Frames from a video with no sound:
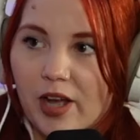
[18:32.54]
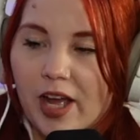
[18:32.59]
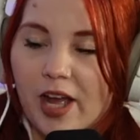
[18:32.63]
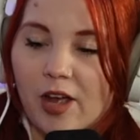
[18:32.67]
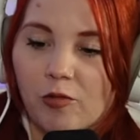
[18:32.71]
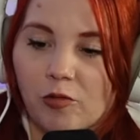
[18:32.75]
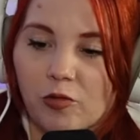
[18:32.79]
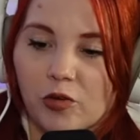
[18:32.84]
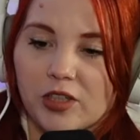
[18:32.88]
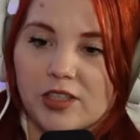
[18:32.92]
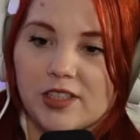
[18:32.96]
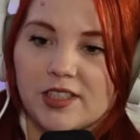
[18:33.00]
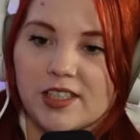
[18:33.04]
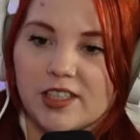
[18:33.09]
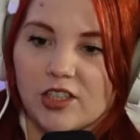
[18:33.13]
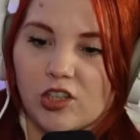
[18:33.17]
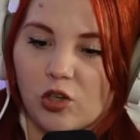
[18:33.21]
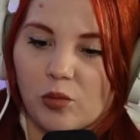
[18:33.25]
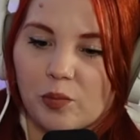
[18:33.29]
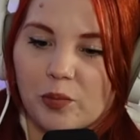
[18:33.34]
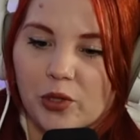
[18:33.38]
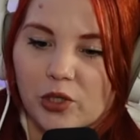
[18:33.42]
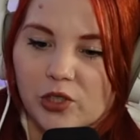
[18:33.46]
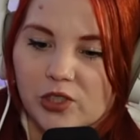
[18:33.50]
every
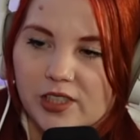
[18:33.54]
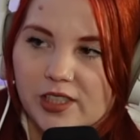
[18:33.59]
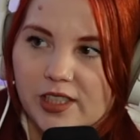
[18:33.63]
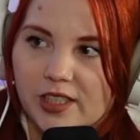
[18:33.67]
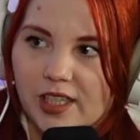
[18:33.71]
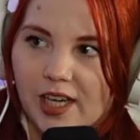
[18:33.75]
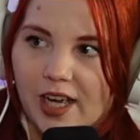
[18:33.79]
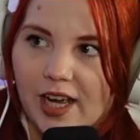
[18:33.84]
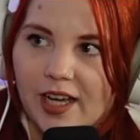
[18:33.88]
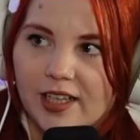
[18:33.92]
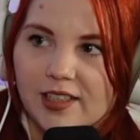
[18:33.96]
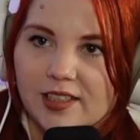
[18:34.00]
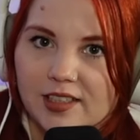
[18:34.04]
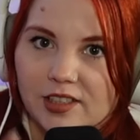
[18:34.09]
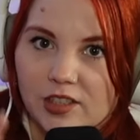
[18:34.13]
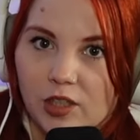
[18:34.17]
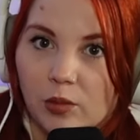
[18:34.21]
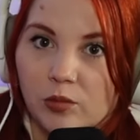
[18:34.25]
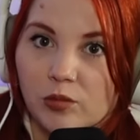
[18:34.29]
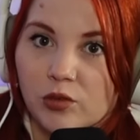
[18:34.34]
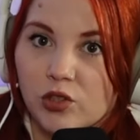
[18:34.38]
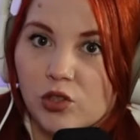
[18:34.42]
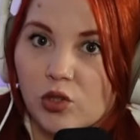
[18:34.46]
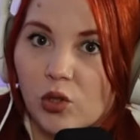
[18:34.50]
single person has
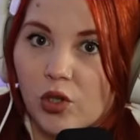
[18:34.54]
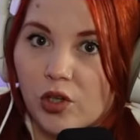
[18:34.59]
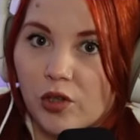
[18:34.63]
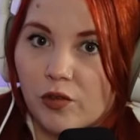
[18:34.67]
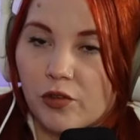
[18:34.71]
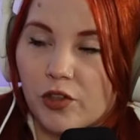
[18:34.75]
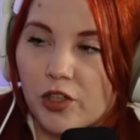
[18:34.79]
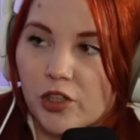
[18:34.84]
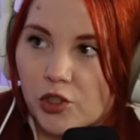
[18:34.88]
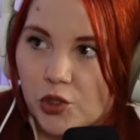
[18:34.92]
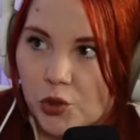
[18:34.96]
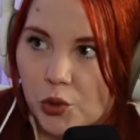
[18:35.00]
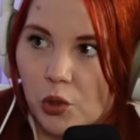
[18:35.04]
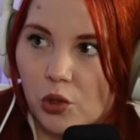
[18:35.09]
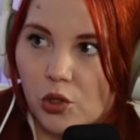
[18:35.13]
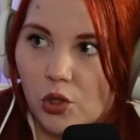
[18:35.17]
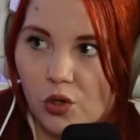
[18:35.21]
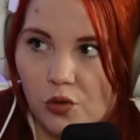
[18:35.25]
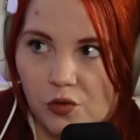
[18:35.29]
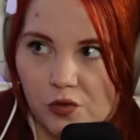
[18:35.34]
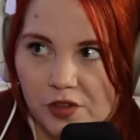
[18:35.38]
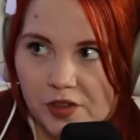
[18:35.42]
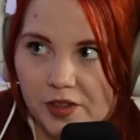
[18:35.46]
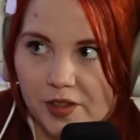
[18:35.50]
some sort of control over